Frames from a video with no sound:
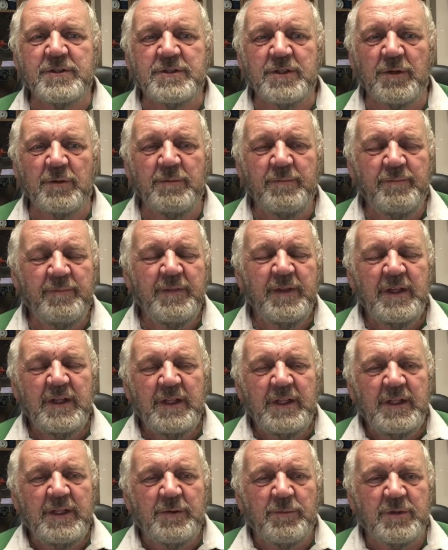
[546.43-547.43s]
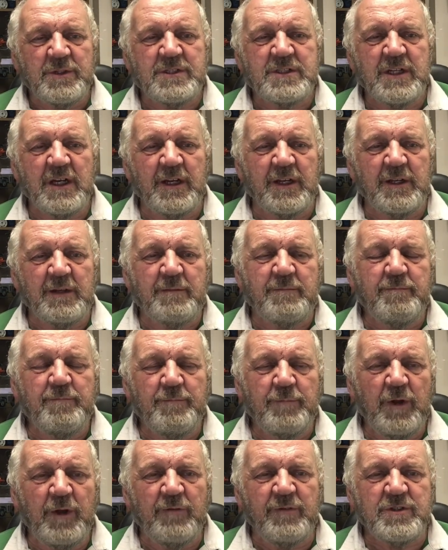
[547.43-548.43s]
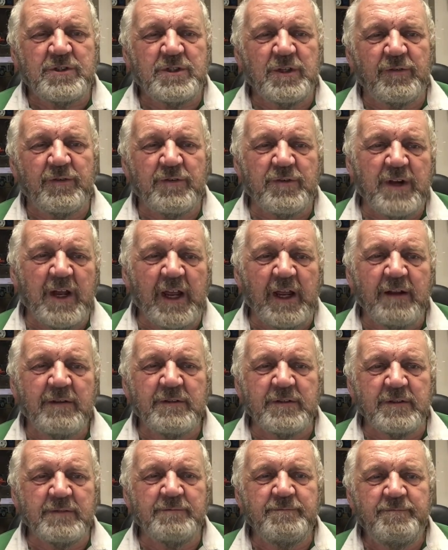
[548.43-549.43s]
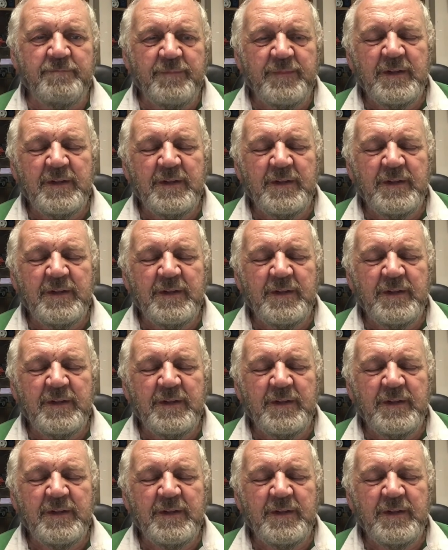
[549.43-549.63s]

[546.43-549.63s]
So we started moving stuff around, and